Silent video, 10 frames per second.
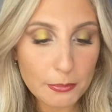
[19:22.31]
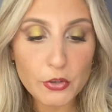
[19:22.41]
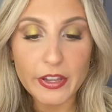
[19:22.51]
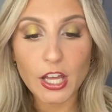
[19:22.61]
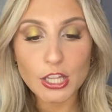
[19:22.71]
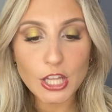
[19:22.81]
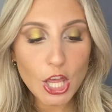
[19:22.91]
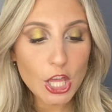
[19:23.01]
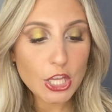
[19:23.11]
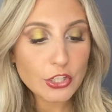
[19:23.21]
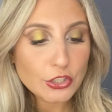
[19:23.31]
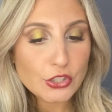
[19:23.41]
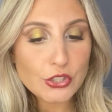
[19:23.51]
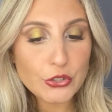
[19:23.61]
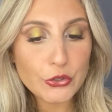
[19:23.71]
Moving along
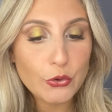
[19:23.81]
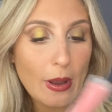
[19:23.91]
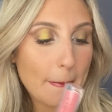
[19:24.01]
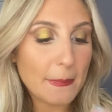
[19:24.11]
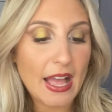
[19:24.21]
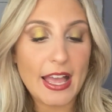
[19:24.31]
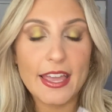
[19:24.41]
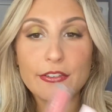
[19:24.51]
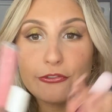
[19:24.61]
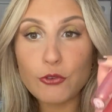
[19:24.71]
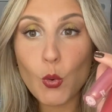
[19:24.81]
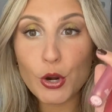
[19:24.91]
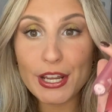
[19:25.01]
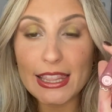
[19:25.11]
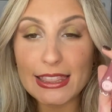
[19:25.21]
to my
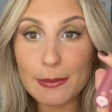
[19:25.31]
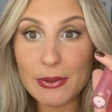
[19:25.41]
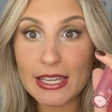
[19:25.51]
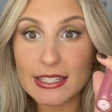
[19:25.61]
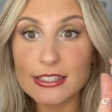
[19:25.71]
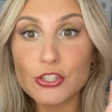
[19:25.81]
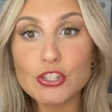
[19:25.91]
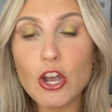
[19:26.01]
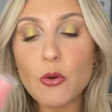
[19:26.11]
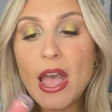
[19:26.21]
4 lippies. So